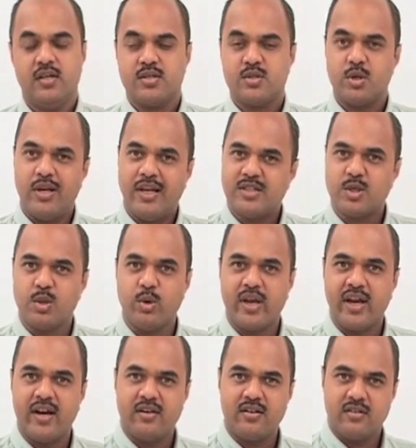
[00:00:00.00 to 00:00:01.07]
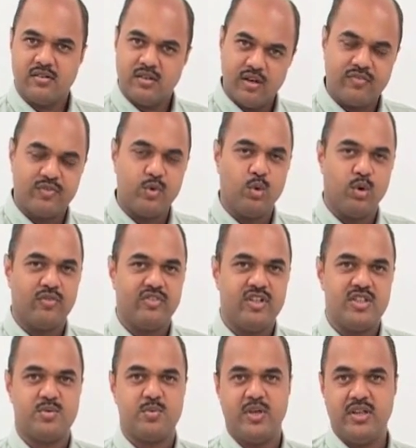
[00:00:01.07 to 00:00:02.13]
So let's look at a few of
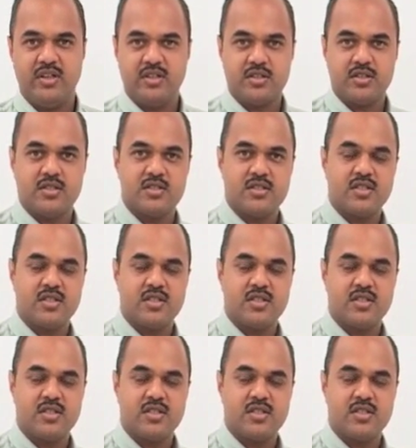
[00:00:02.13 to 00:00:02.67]
these variations.